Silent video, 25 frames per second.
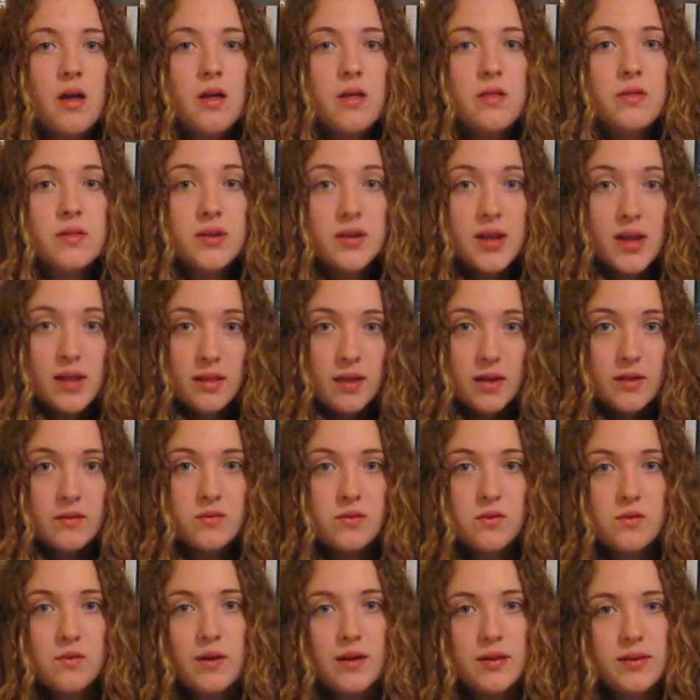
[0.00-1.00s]
The deadline
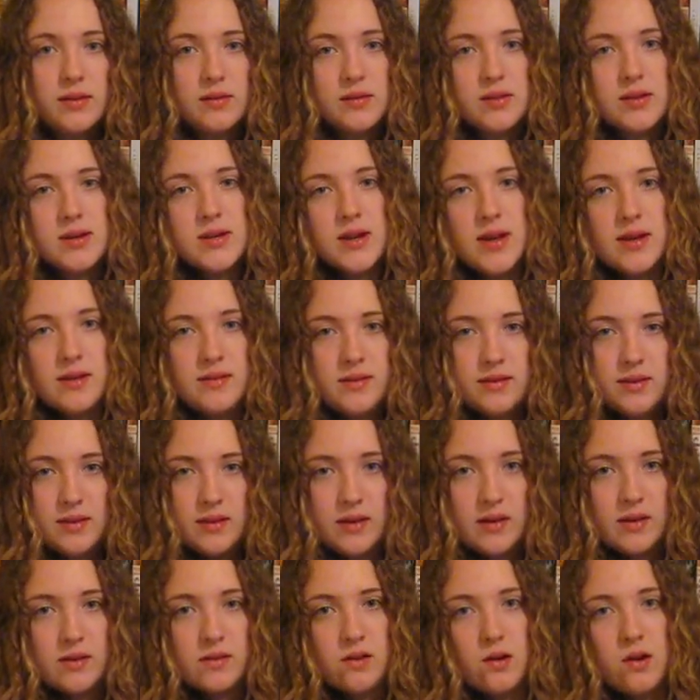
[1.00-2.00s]
for raising the debt
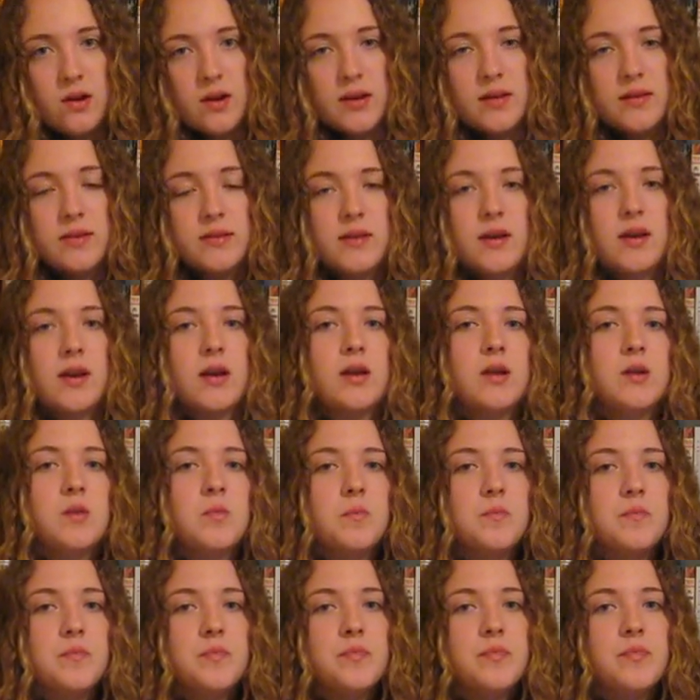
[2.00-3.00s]
ceiling is August 2nd.
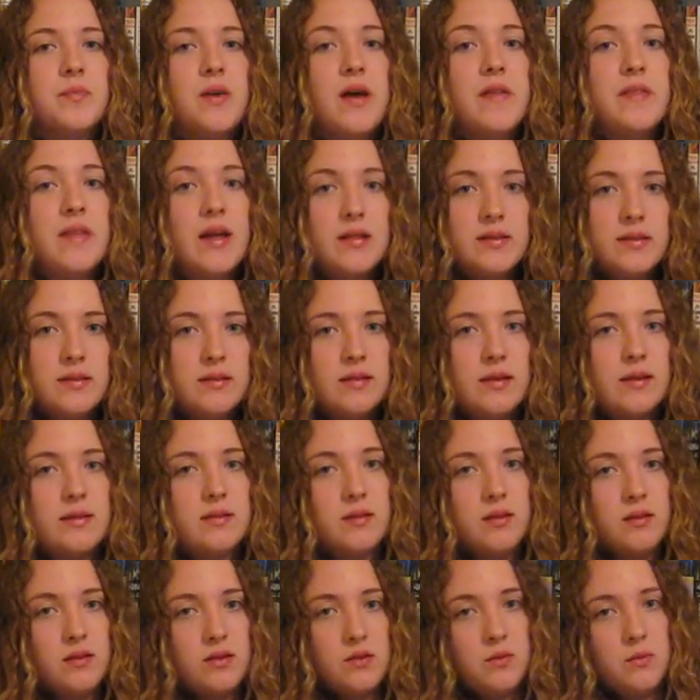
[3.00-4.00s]
That's in less
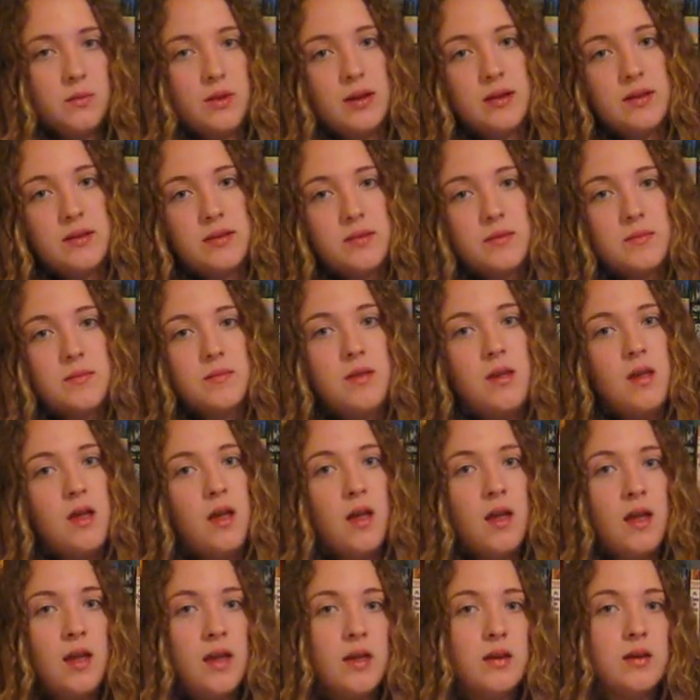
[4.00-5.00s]
than 2 weeks,
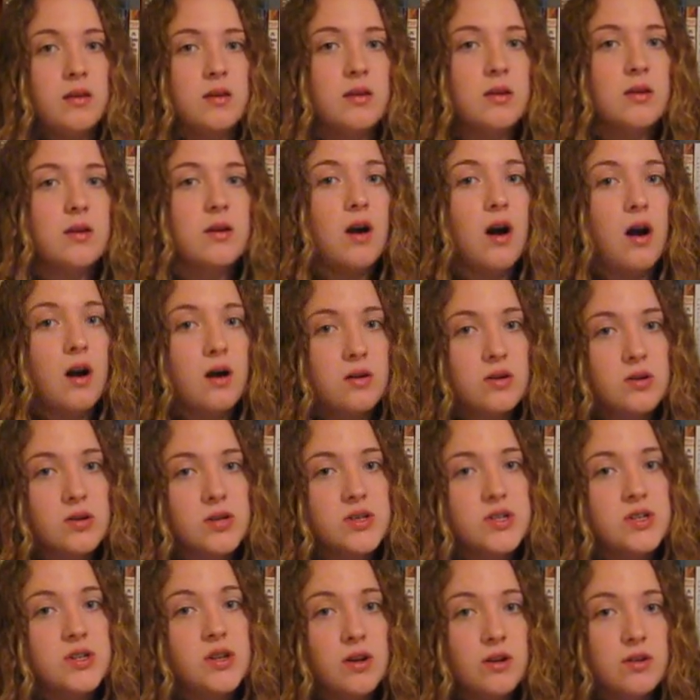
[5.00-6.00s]
and Congress
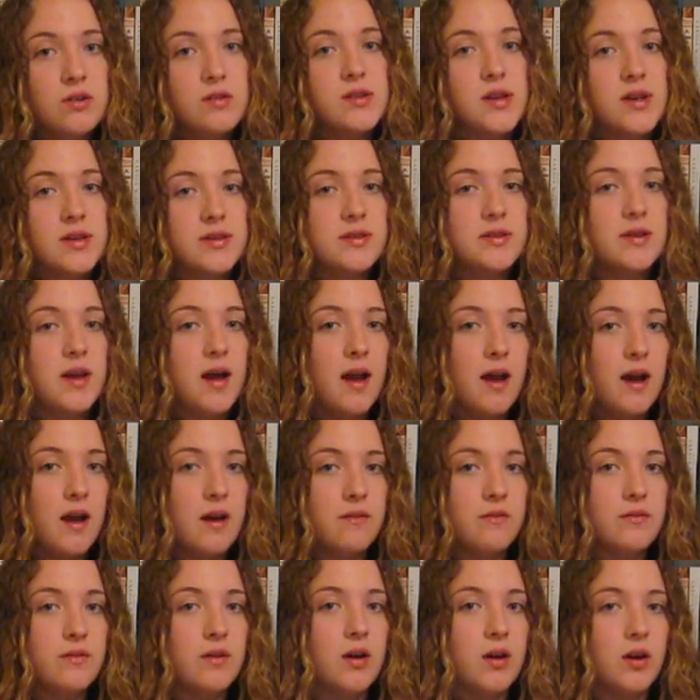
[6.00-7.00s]
still doesn't have
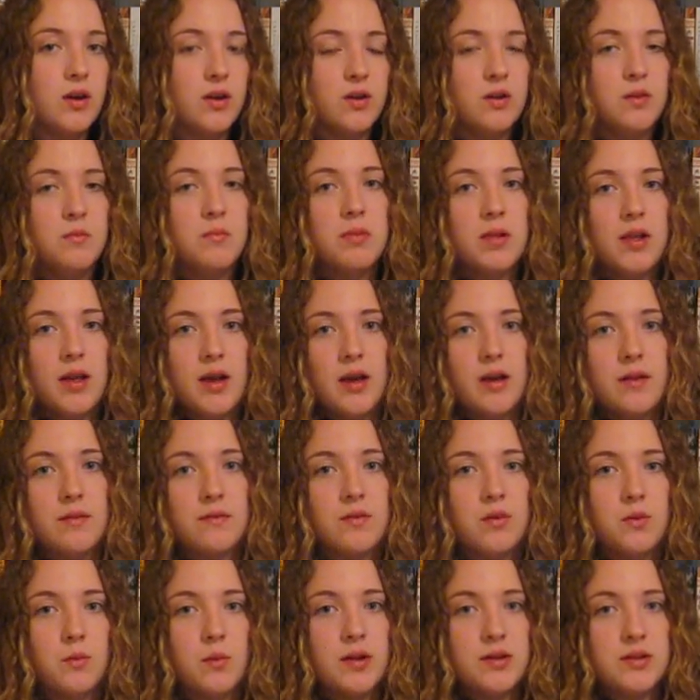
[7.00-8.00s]
a good plan
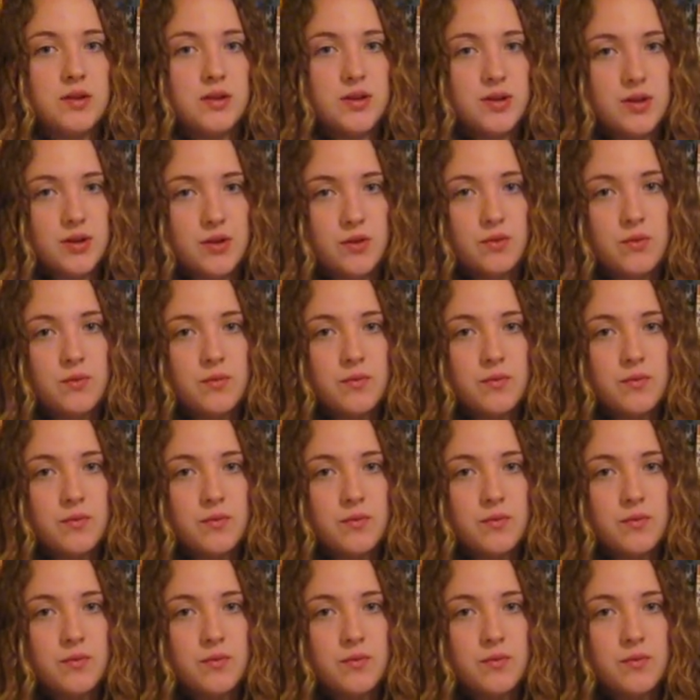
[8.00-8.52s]
for what to do.